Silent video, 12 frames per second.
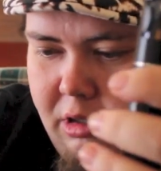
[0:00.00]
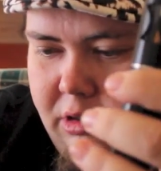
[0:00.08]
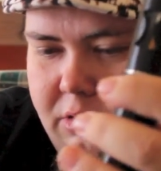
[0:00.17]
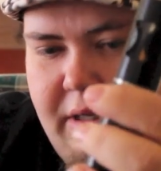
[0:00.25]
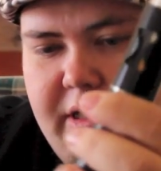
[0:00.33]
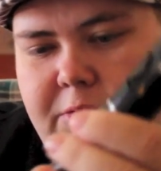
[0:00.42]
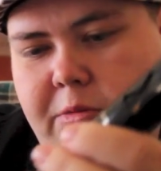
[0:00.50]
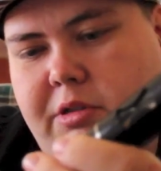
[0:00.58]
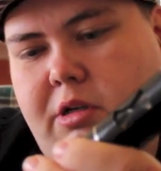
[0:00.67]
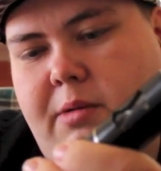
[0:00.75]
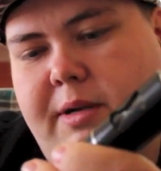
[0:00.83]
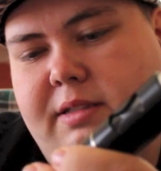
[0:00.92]
So I guess when you
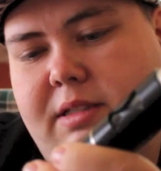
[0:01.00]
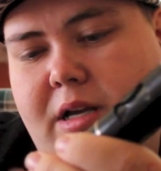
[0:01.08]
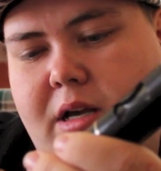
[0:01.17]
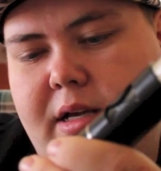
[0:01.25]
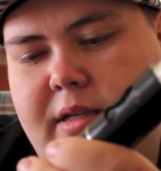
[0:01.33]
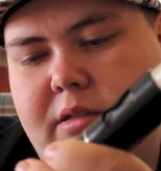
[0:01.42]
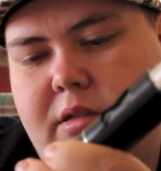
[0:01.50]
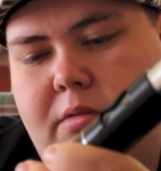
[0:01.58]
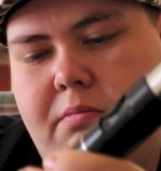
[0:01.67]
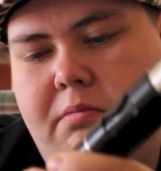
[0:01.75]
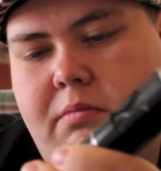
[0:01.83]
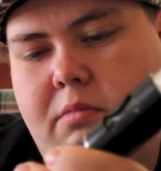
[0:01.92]
talk about size,
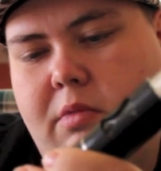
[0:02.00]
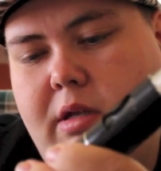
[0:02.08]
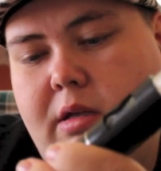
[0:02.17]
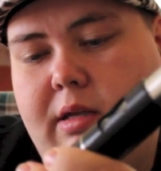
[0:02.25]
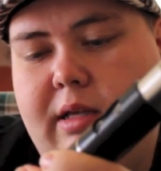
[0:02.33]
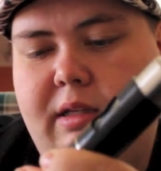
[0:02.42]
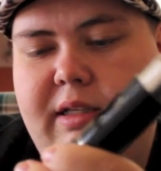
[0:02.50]
at